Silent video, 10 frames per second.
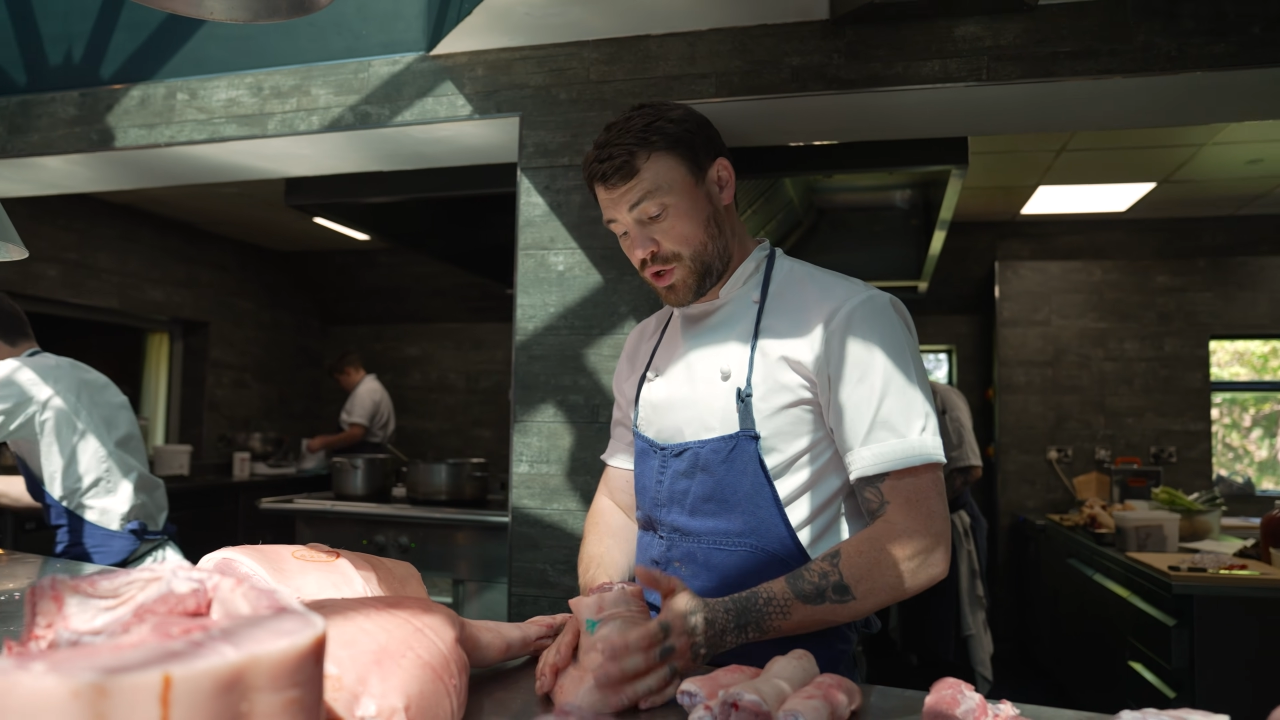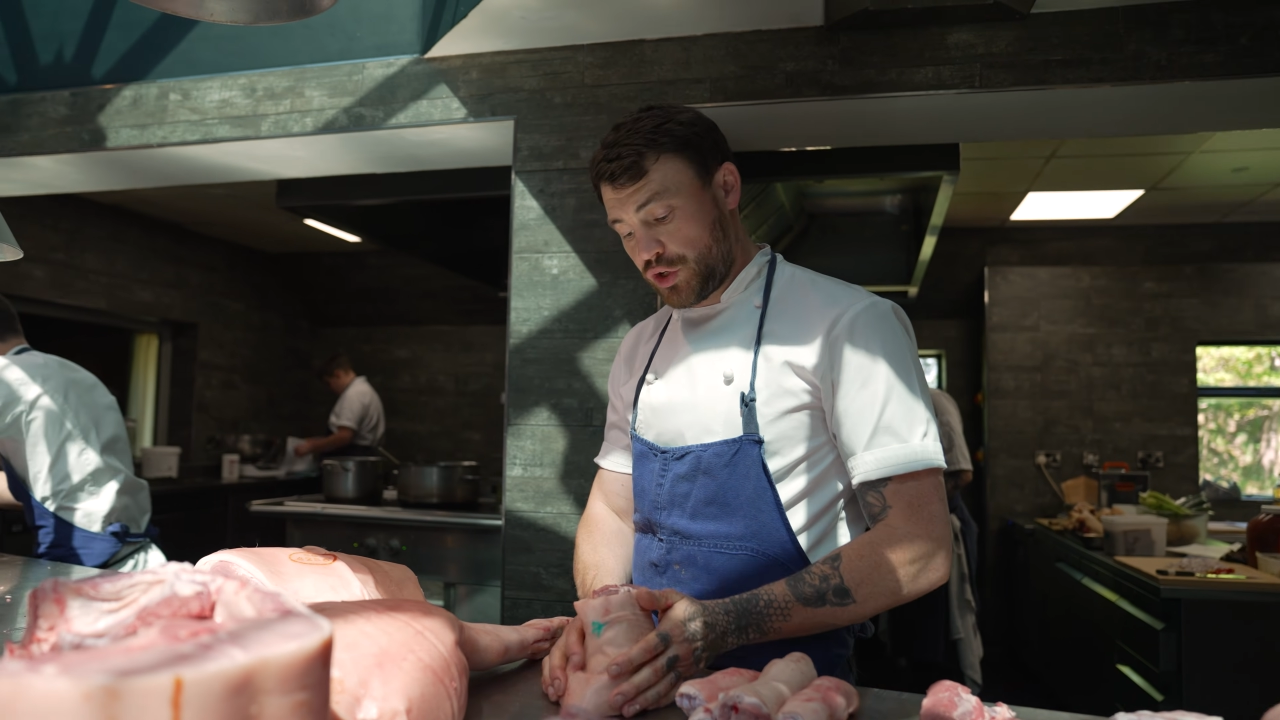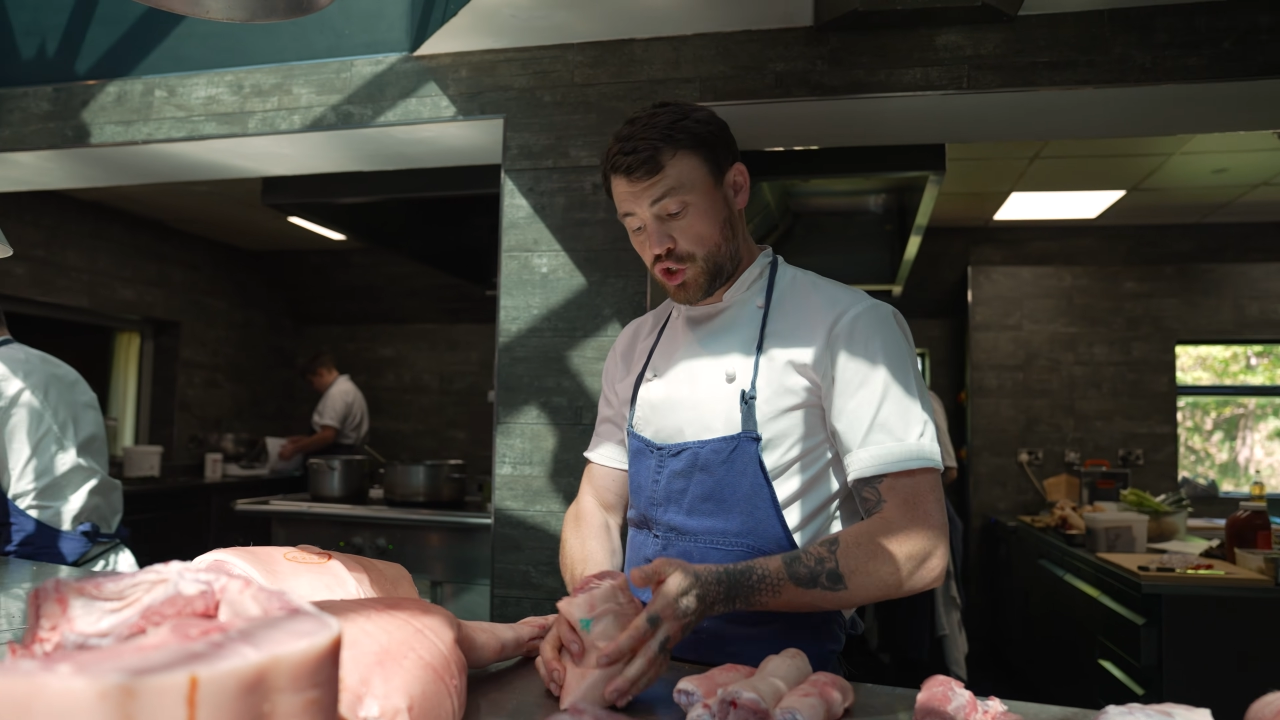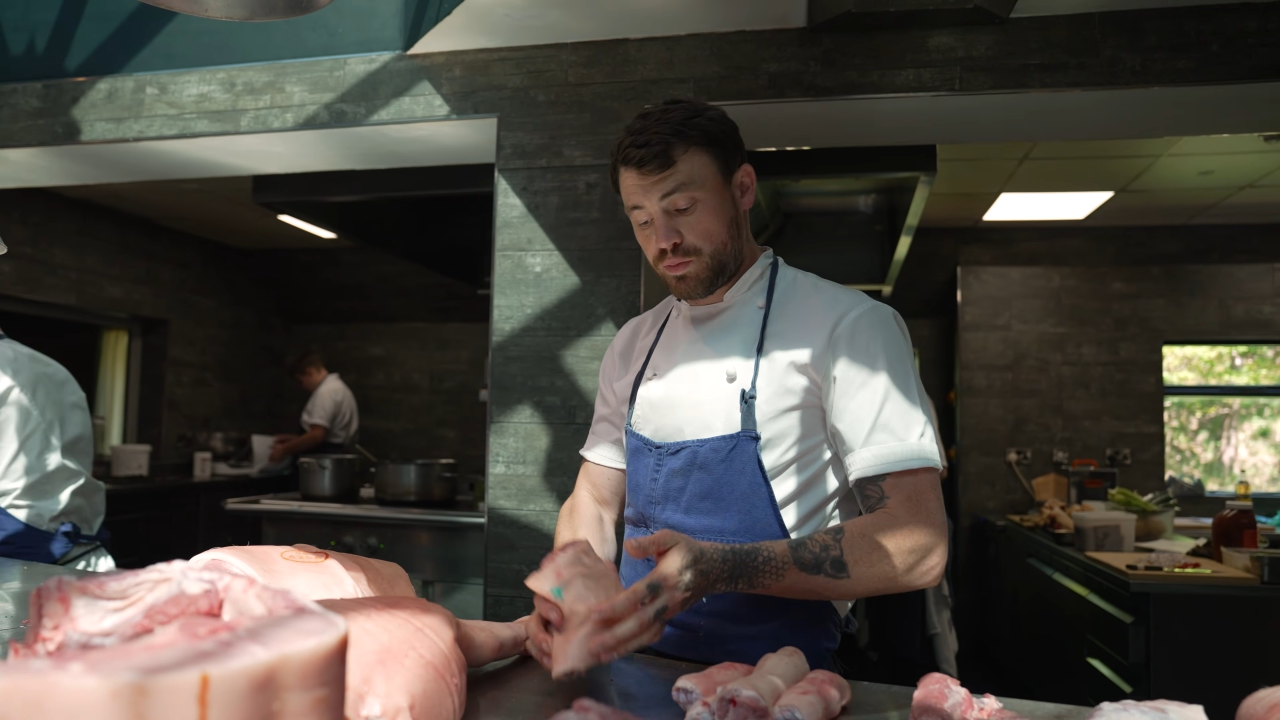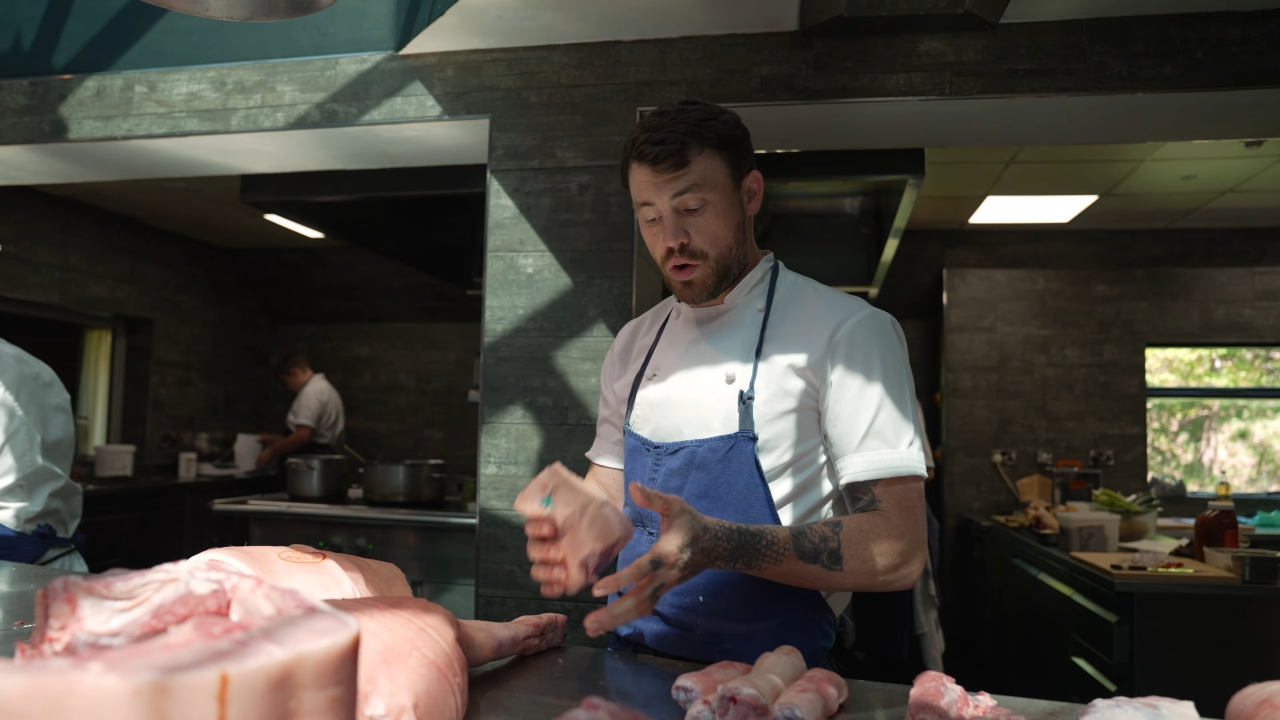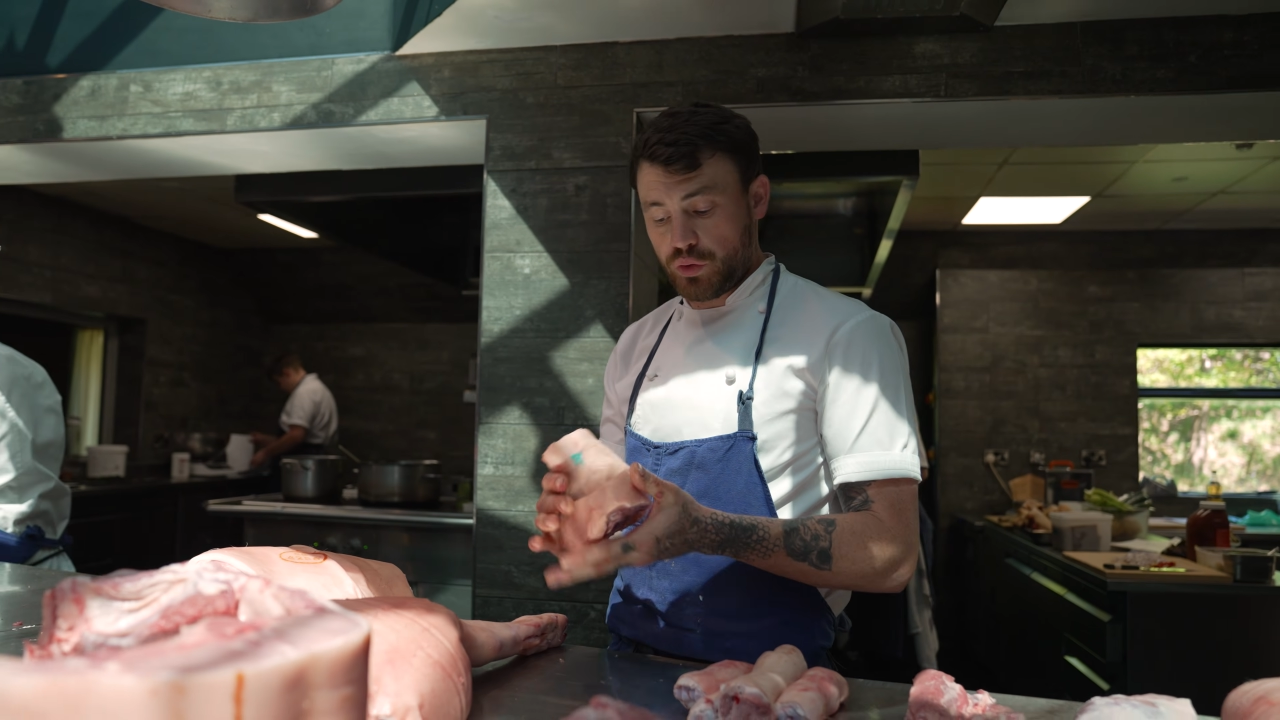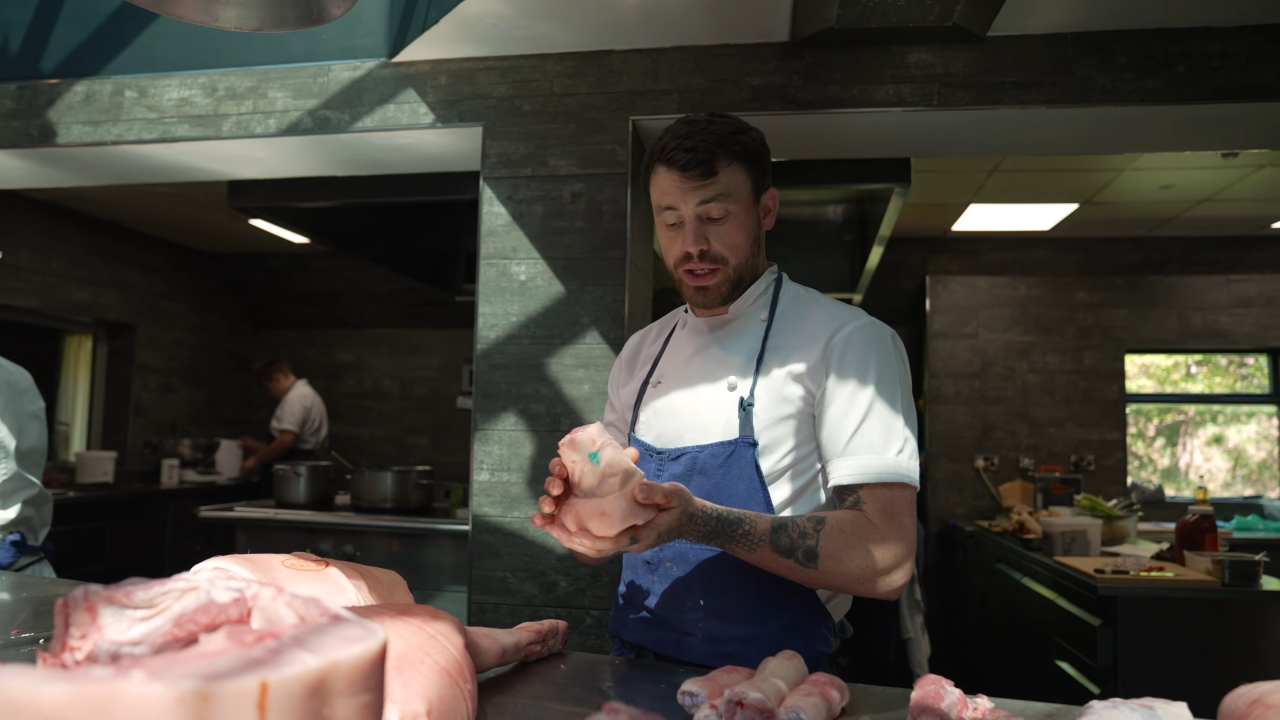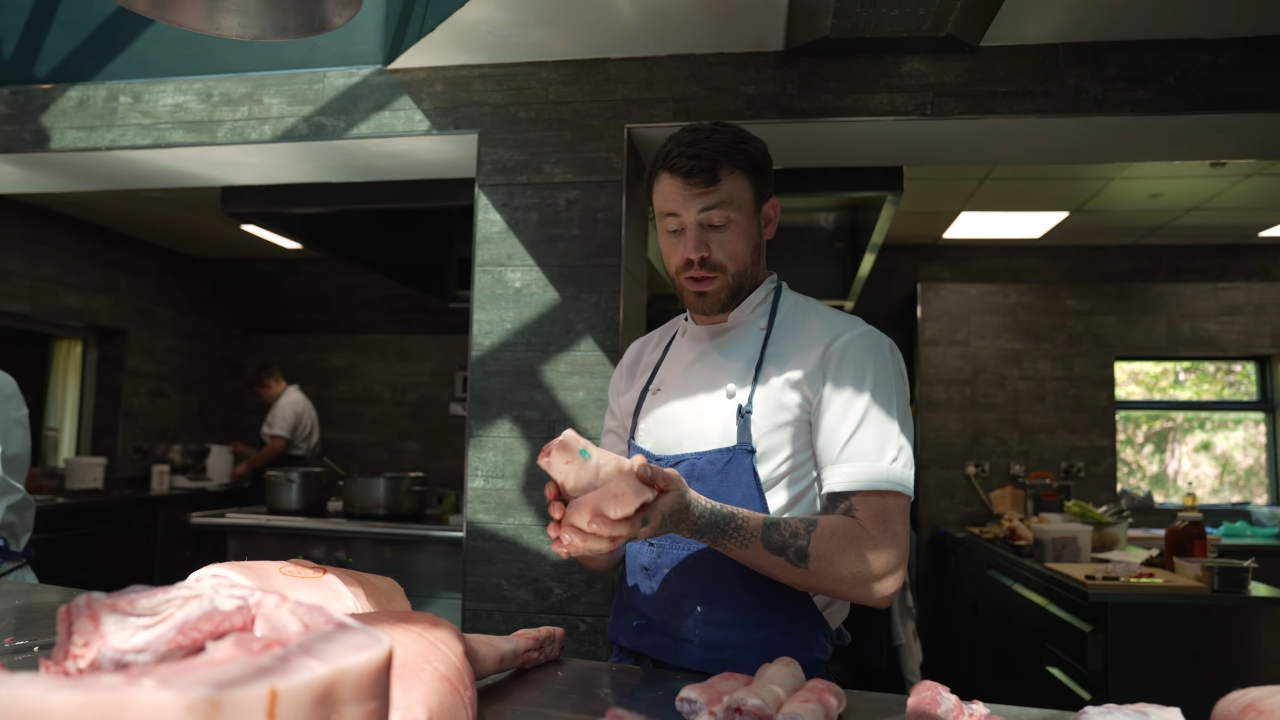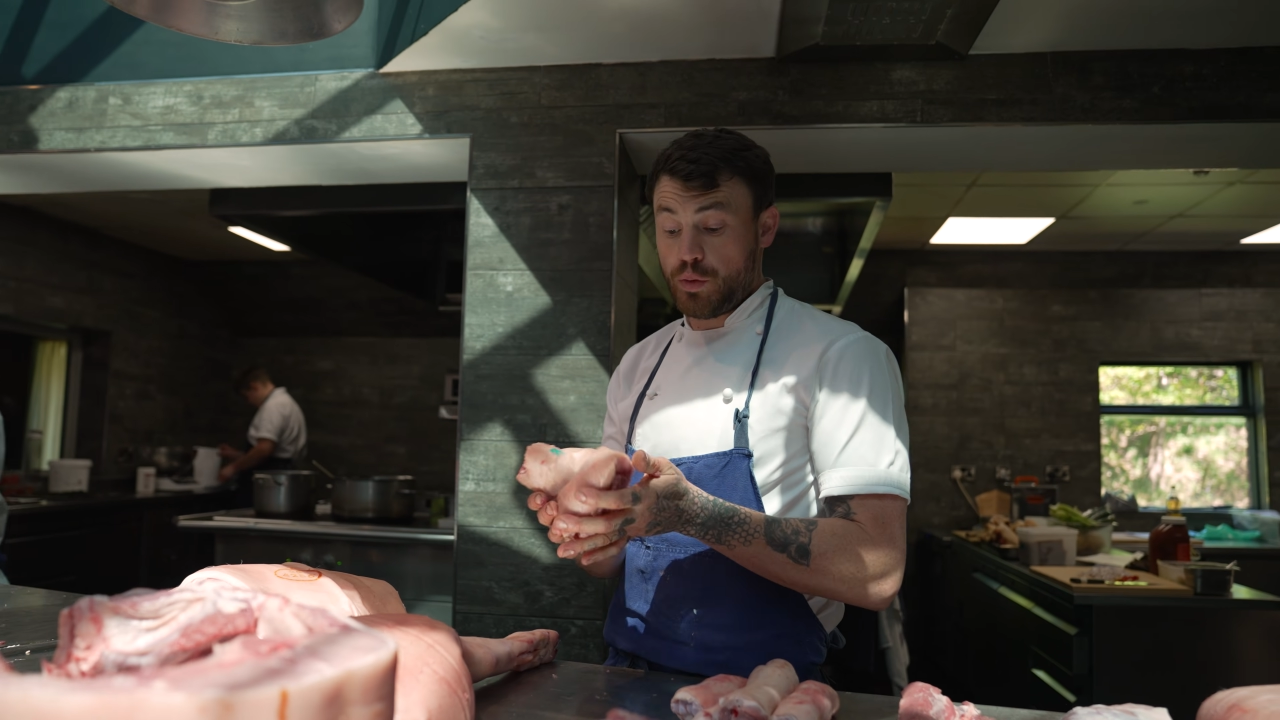we can smoke these,